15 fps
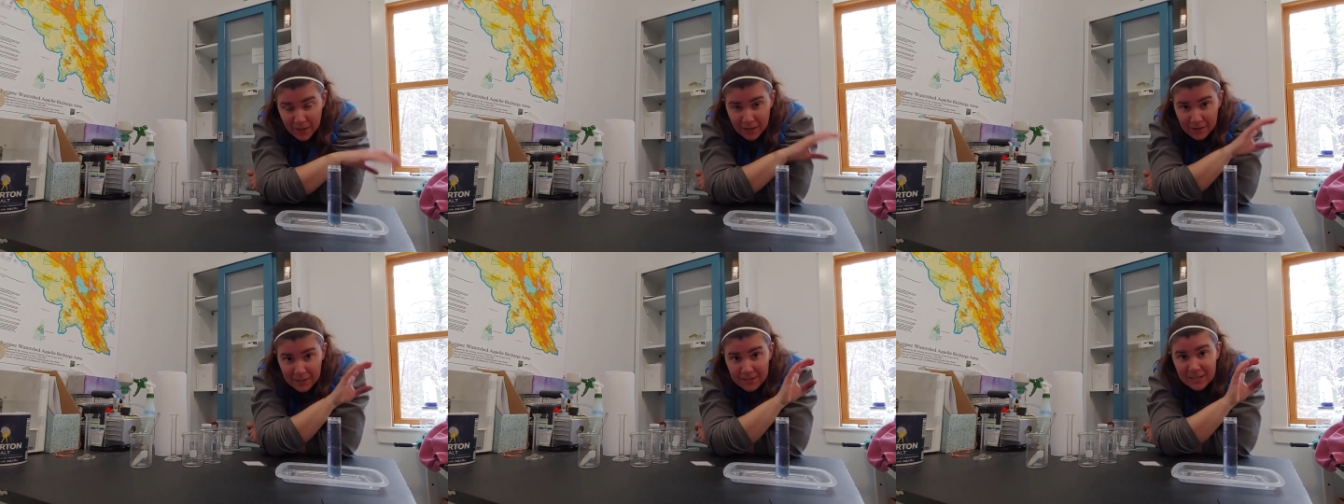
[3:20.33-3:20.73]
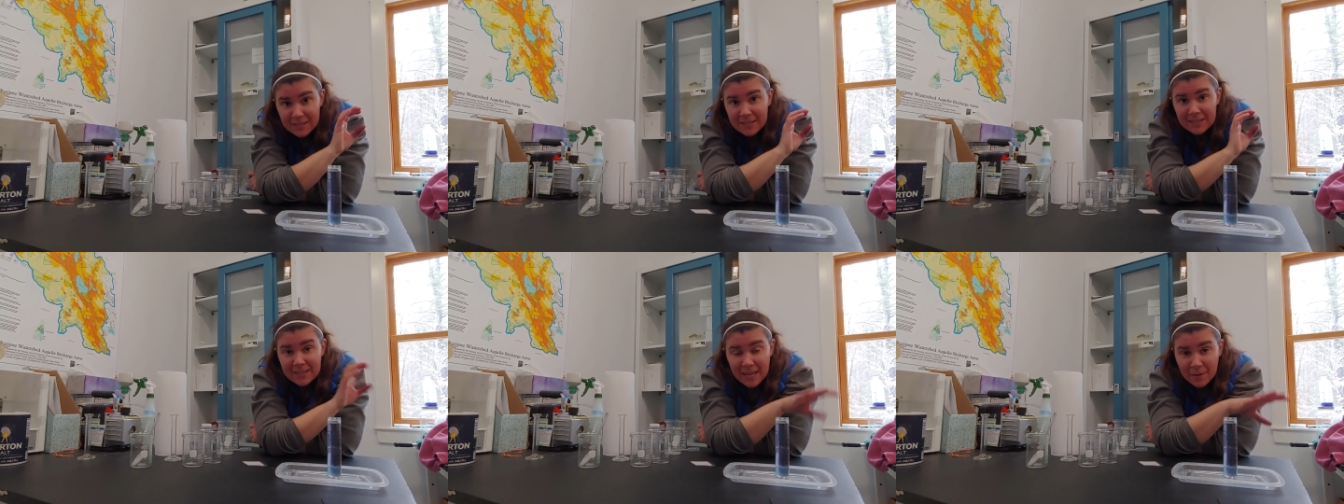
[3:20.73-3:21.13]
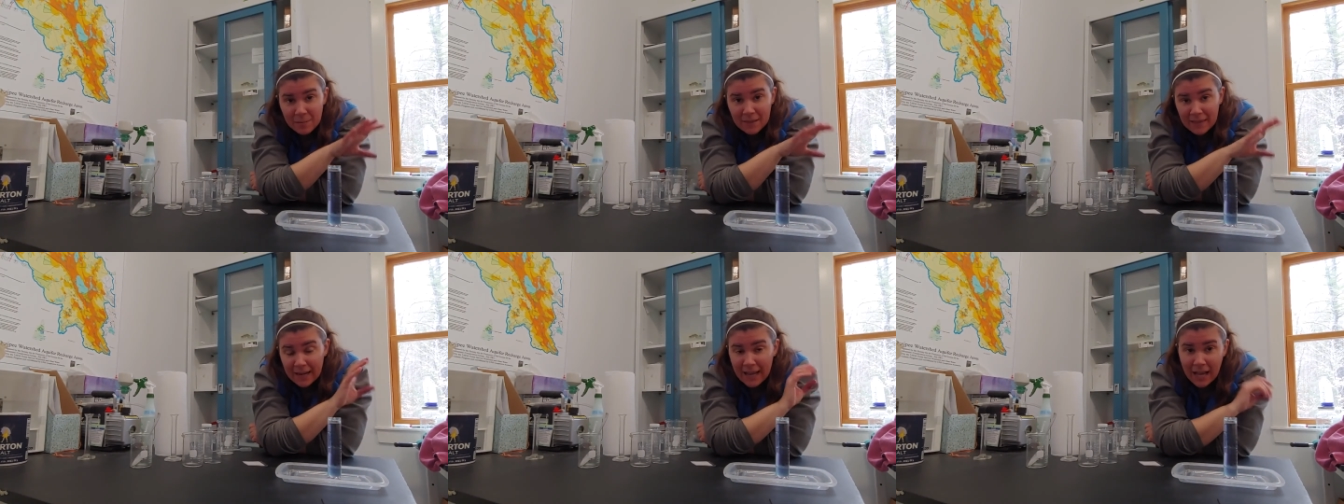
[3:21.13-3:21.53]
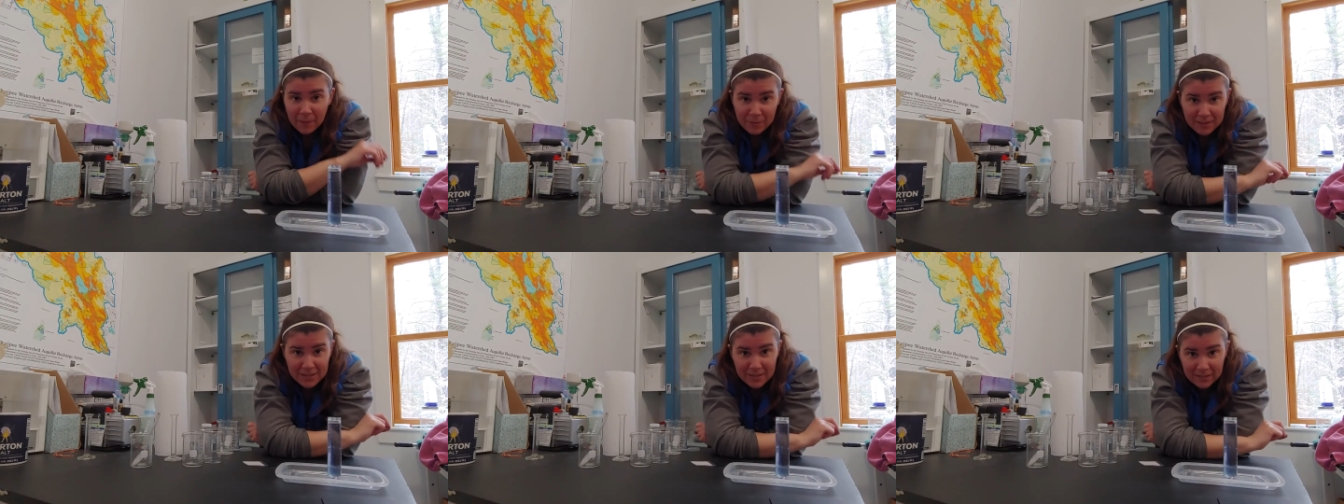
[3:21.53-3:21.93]
This is the same thing that
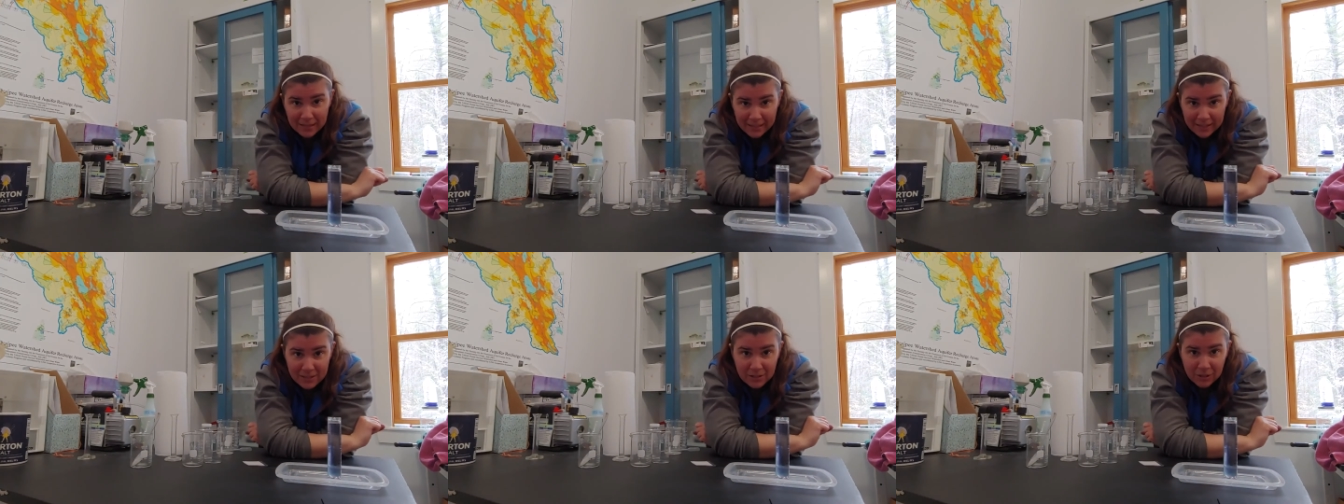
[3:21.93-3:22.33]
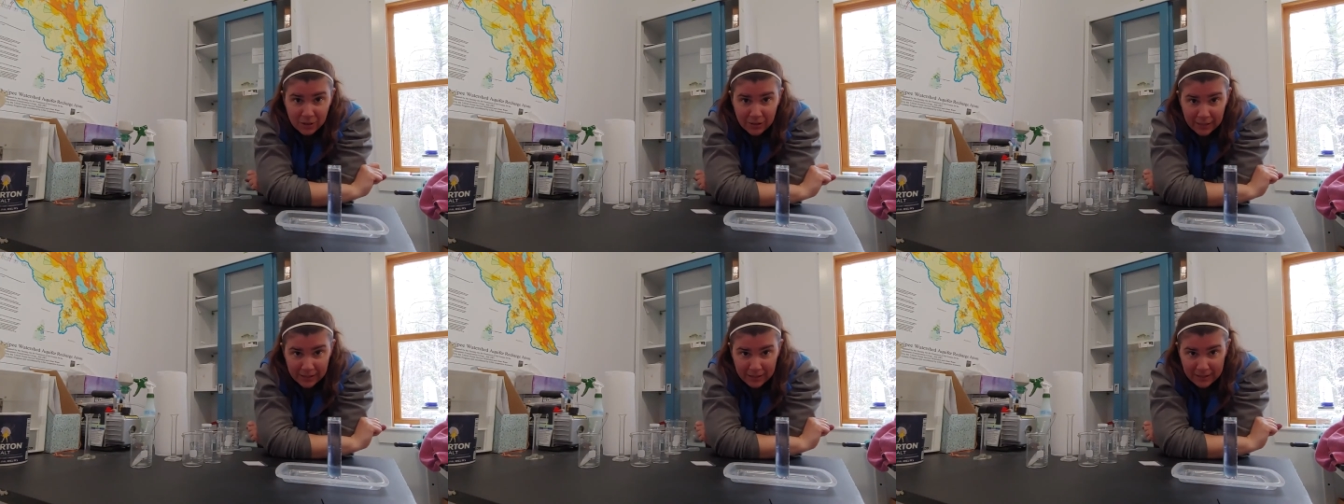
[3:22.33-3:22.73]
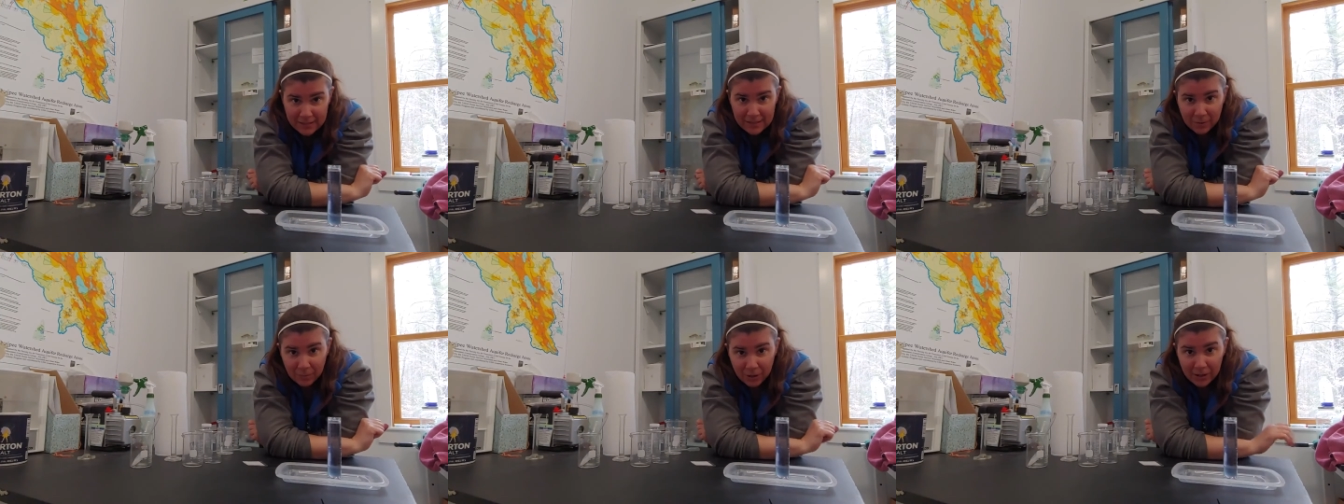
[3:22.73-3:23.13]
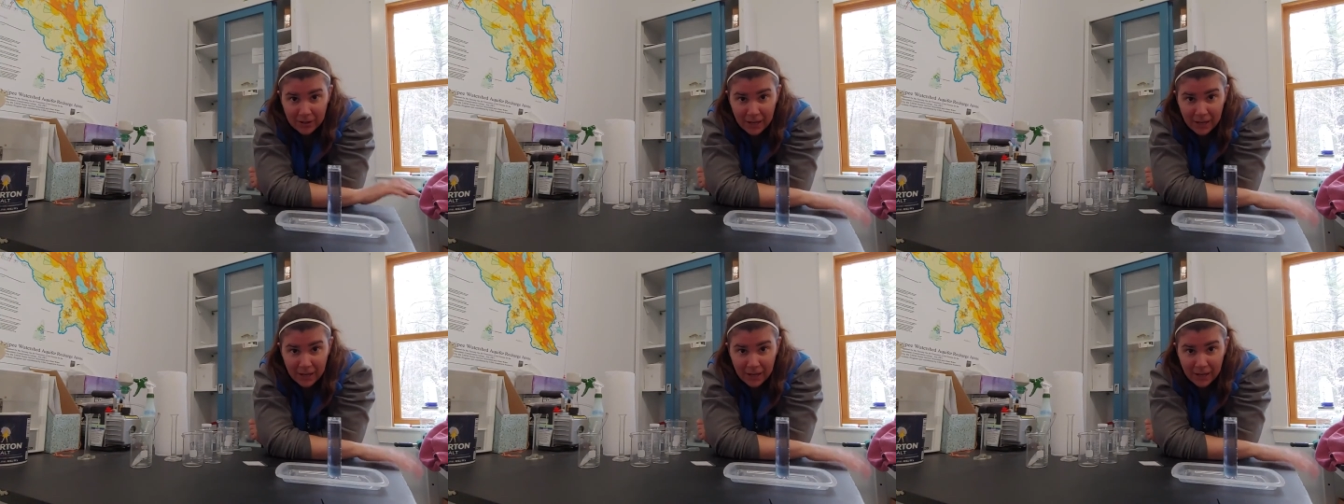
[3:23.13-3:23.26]
happens to lakes during the summer,